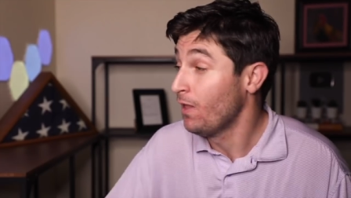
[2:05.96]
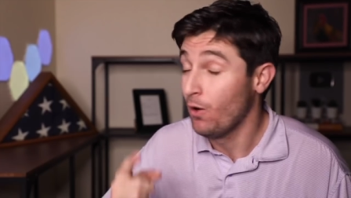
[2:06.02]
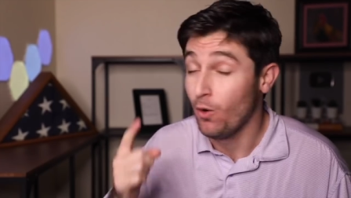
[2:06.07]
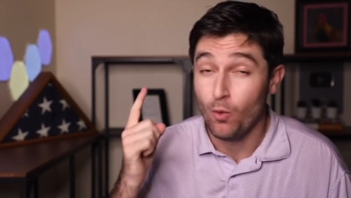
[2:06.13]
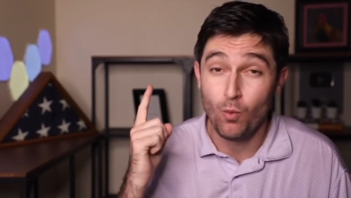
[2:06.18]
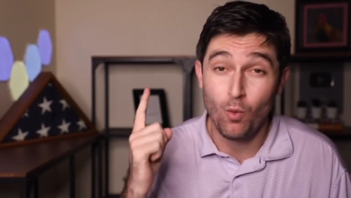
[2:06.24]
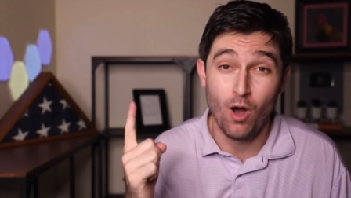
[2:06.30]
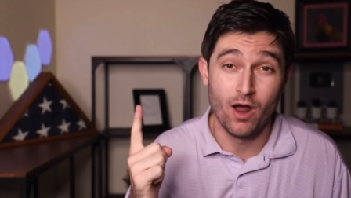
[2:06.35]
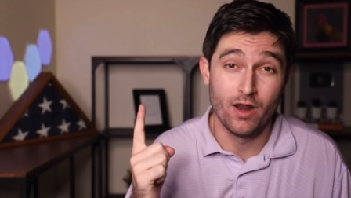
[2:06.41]

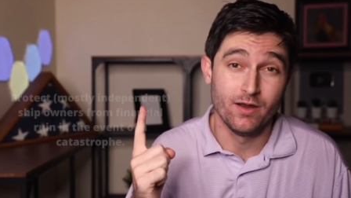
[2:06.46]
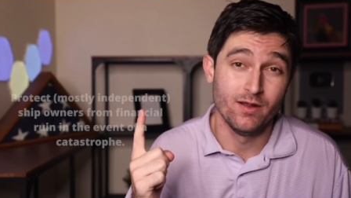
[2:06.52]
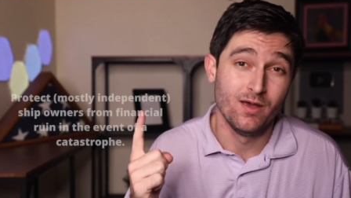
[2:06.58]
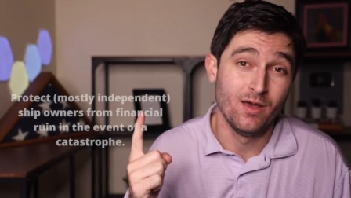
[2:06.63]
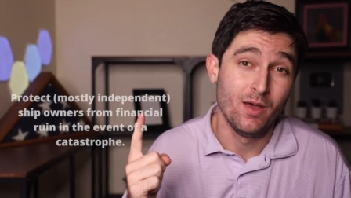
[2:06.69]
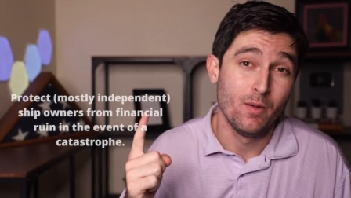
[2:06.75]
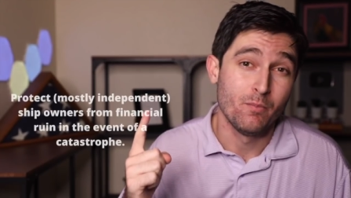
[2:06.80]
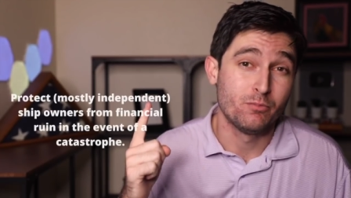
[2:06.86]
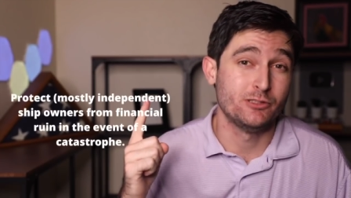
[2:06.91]
One,
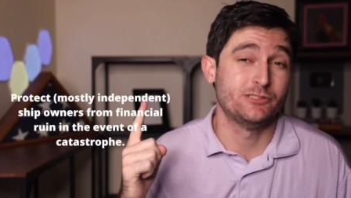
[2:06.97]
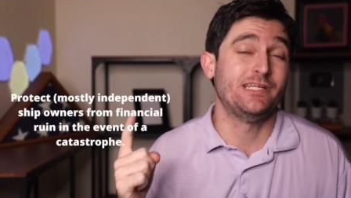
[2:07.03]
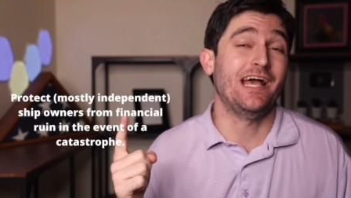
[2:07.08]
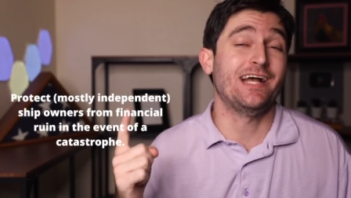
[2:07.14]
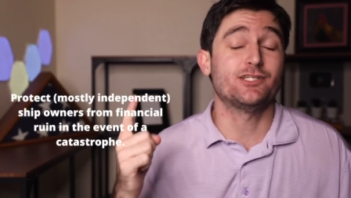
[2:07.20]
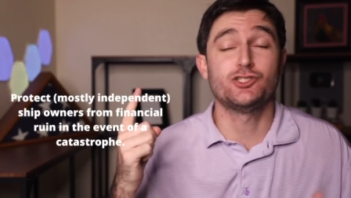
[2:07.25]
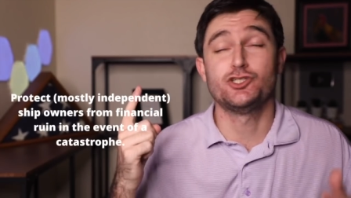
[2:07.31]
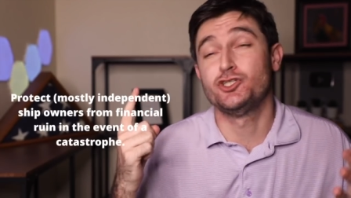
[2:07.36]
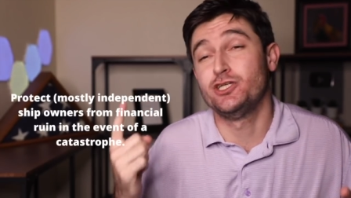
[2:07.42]

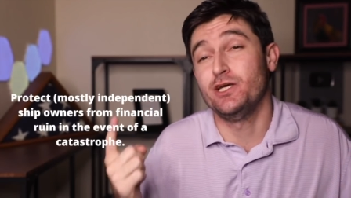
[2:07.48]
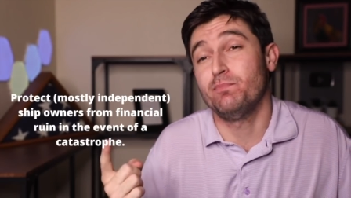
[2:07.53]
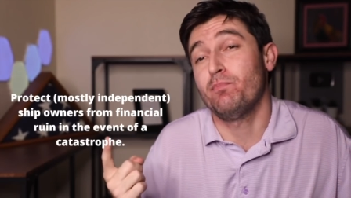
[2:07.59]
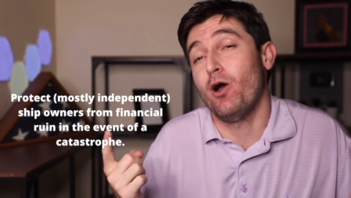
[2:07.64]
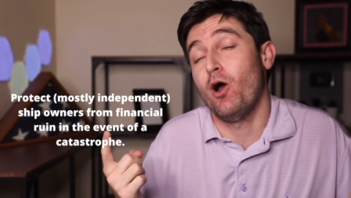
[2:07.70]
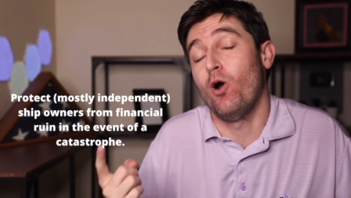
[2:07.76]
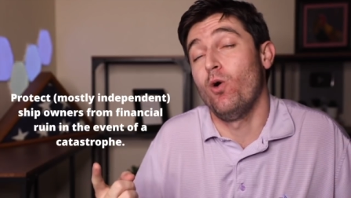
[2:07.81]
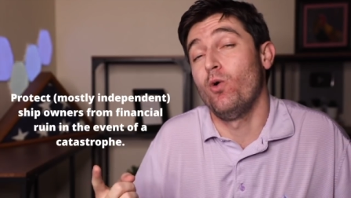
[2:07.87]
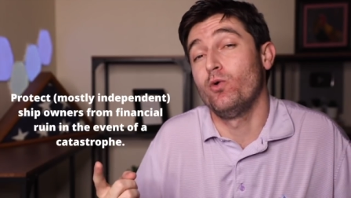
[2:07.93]
protect ship
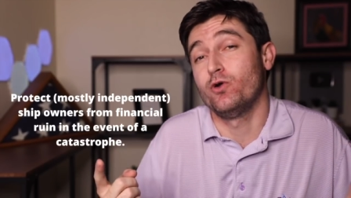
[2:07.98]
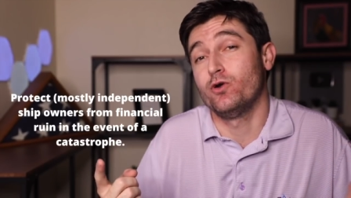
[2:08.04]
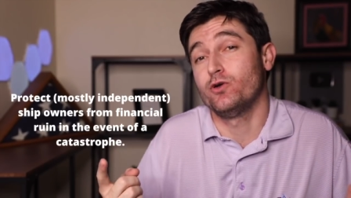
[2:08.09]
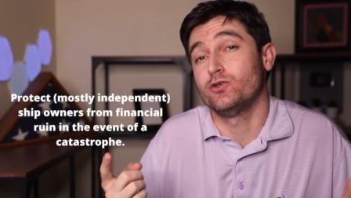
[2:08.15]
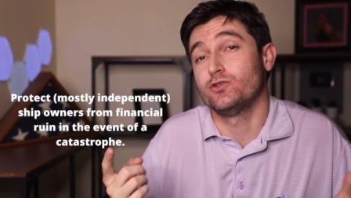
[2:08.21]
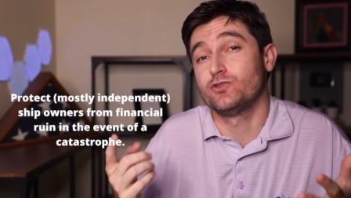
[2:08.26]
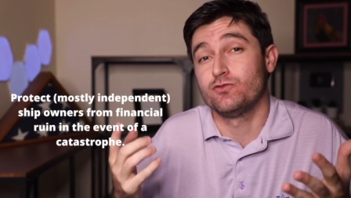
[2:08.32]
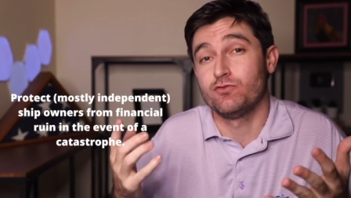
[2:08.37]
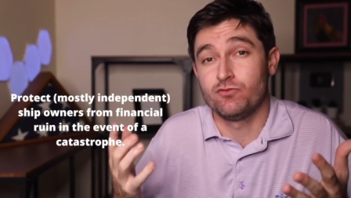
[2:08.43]

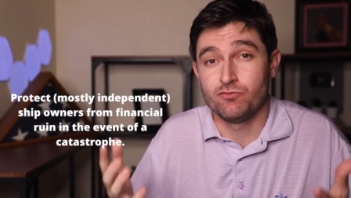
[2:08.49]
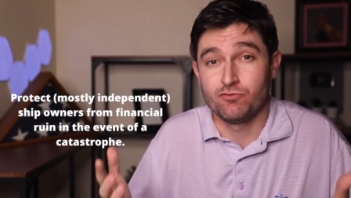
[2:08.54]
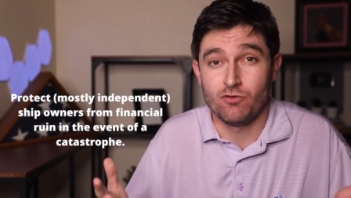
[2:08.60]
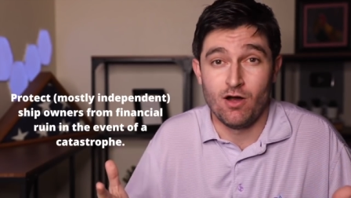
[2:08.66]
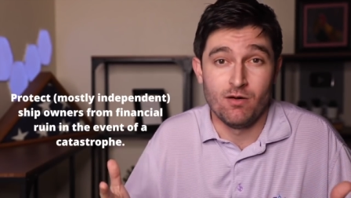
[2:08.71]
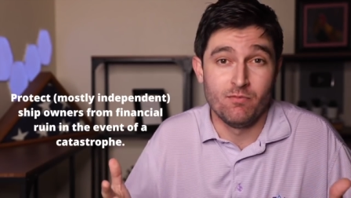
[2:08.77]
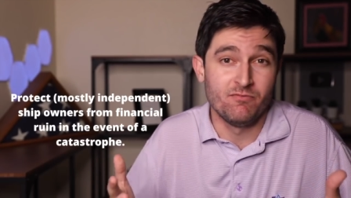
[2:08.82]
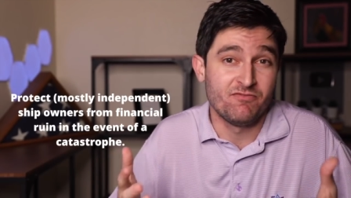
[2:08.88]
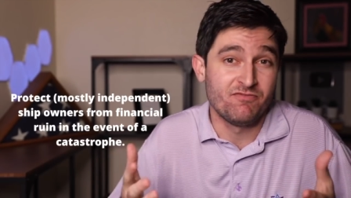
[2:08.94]
owners
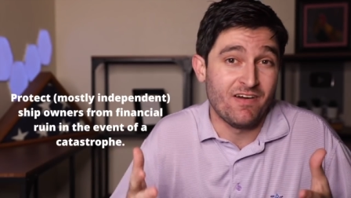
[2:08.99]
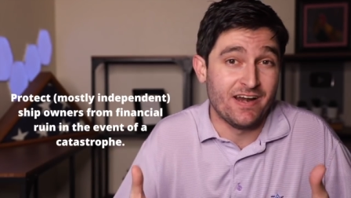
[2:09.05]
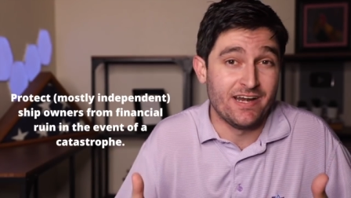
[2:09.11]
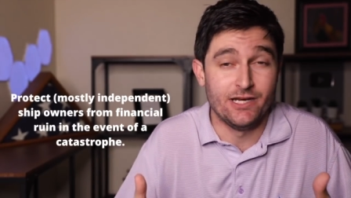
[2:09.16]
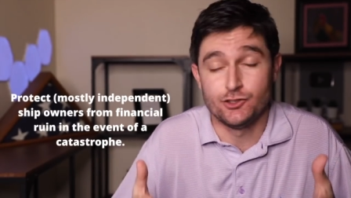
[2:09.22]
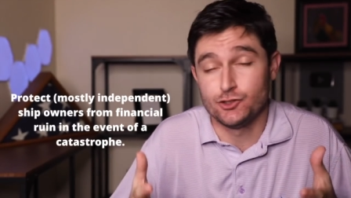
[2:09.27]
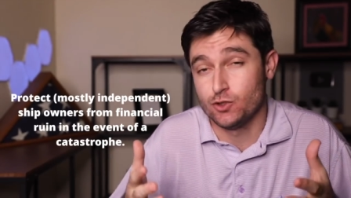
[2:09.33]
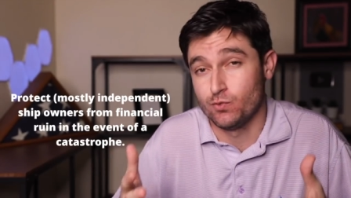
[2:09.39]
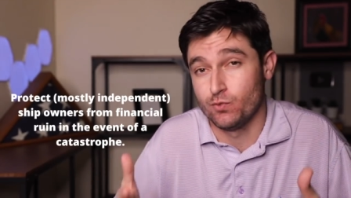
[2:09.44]
from
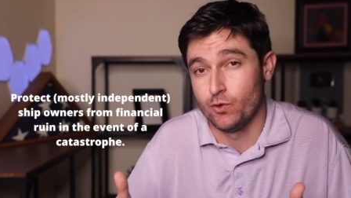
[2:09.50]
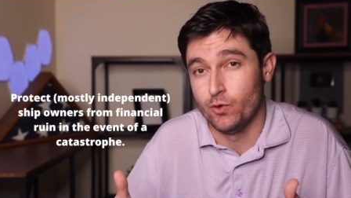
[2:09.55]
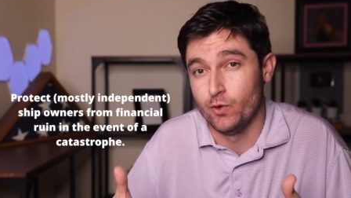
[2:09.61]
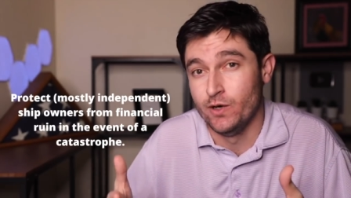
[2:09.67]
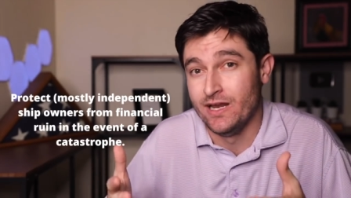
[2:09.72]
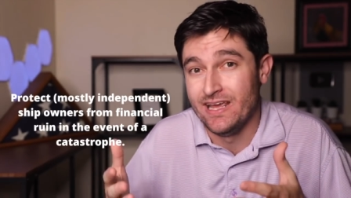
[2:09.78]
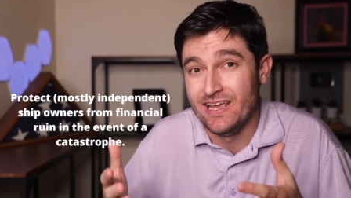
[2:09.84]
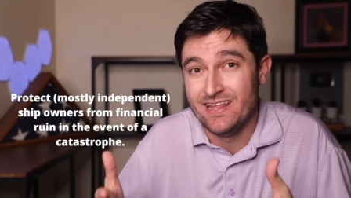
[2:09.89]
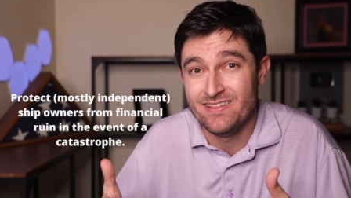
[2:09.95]
financial
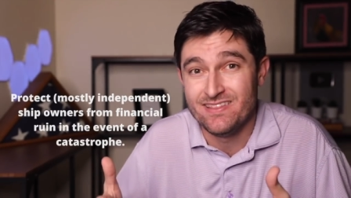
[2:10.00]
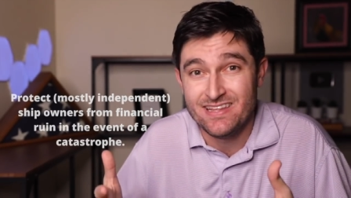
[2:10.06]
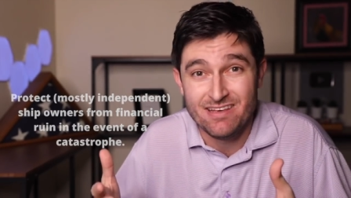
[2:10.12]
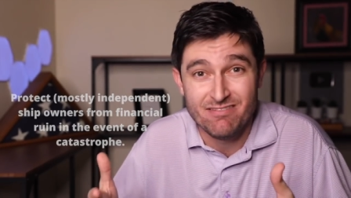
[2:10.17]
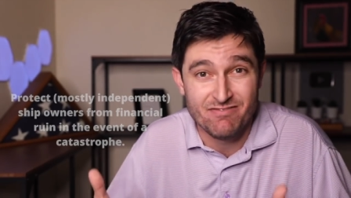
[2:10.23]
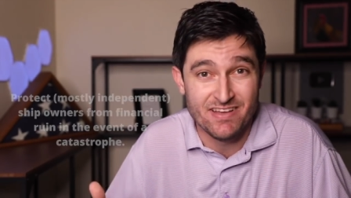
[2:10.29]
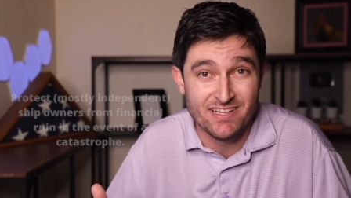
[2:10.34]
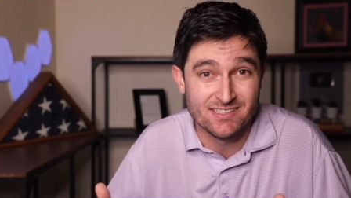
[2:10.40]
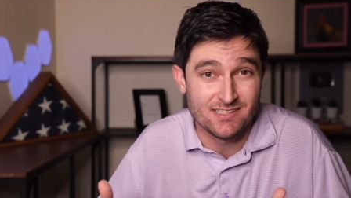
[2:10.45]
ruin in the
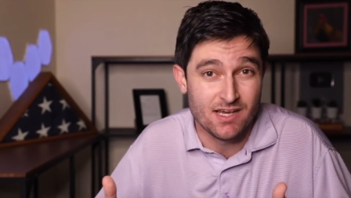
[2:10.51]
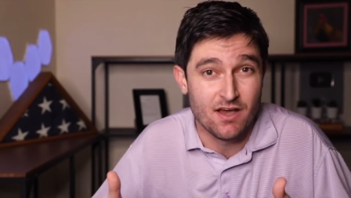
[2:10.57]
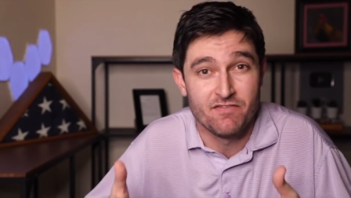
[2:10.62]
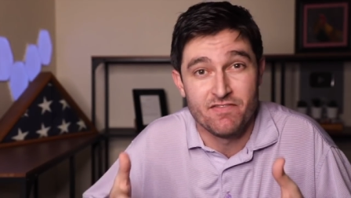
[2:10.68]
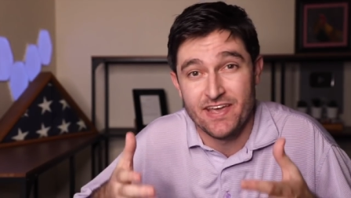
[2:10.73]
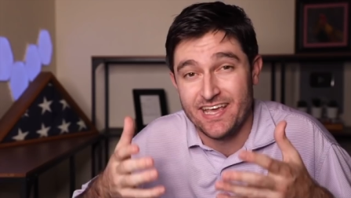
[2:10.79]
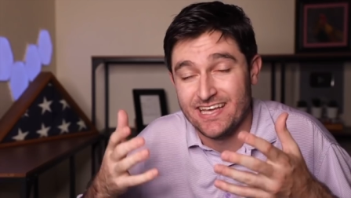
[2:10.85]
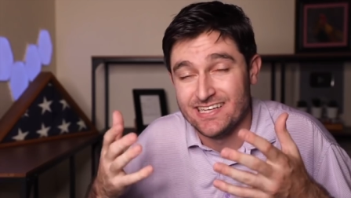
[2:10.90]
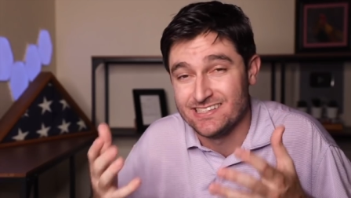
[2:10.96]
event of
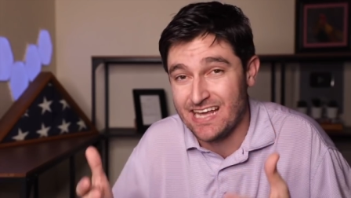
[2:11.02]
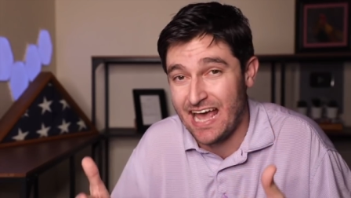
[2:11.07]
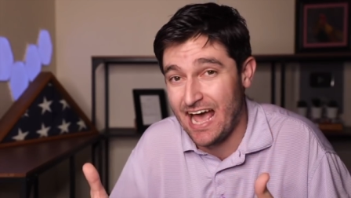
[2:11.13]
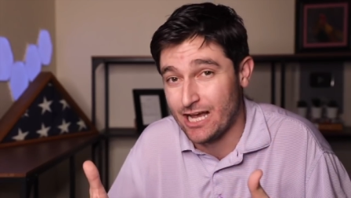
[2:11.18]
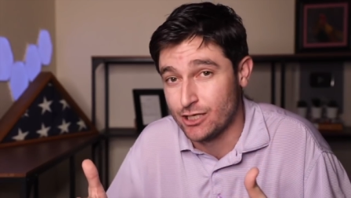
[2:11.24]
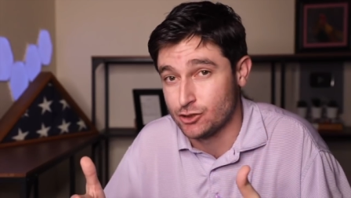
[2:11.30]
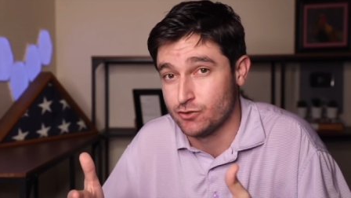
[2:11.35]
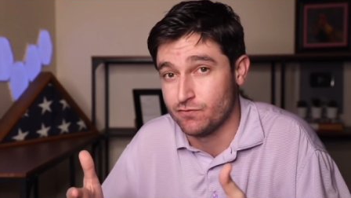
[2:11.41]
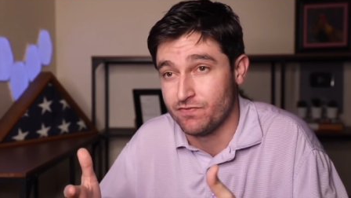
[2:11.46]
a
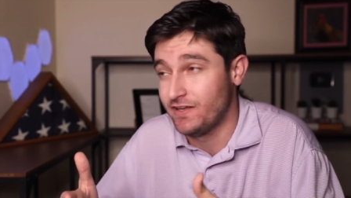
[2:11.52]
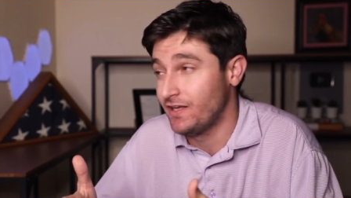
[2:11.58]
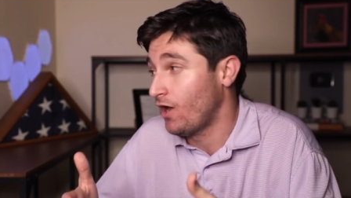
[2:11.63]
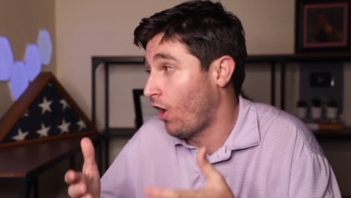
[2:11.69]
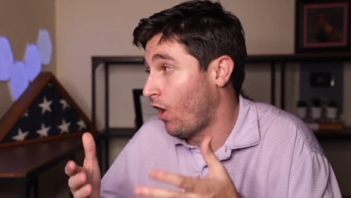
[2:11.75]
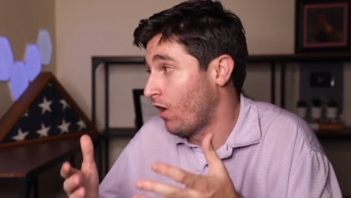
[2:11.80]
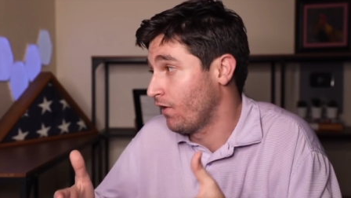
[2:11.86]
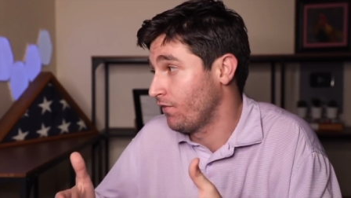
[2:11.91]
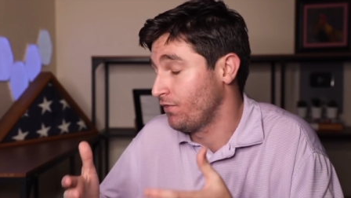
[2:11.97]
catastrophe
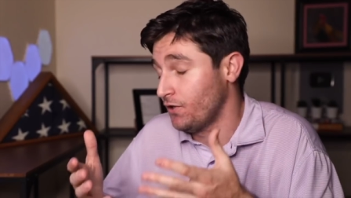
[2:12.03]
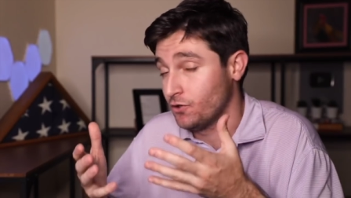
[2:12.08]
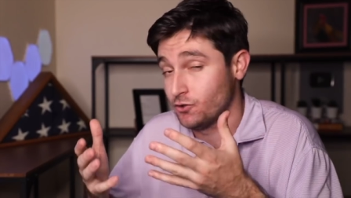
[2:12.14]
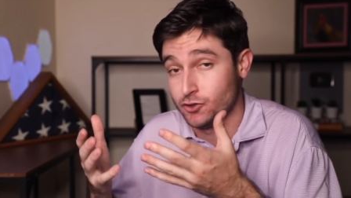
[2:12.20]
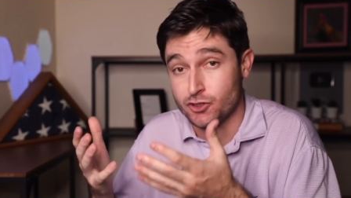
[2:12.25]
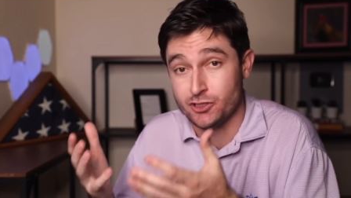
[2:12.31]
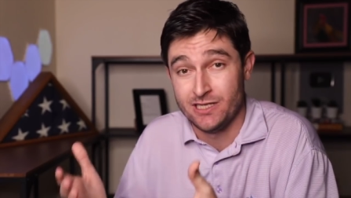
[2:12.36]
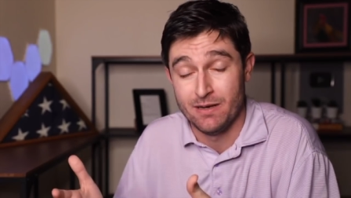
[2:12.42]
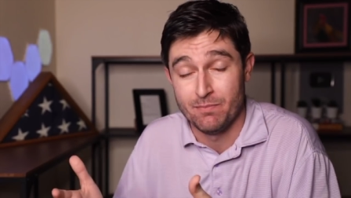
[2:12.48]
on their
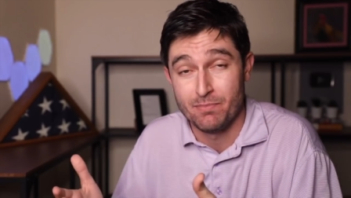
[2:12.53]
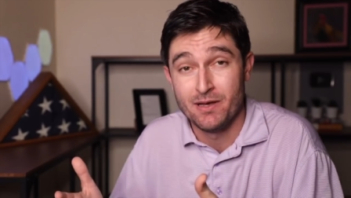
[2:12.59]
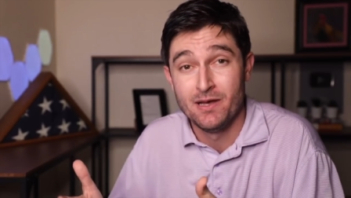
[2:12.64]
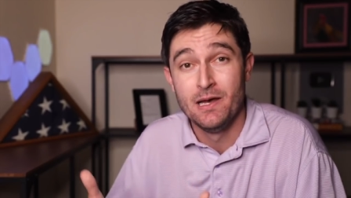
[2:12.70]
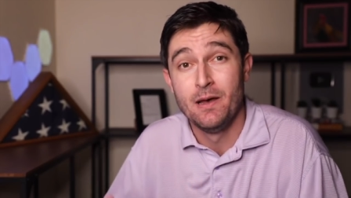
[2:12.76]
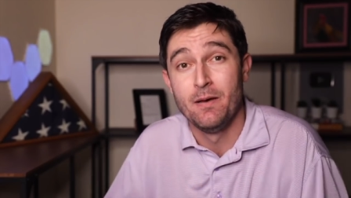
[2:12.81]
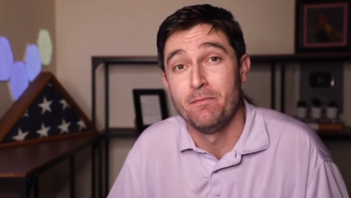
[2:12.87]
ship.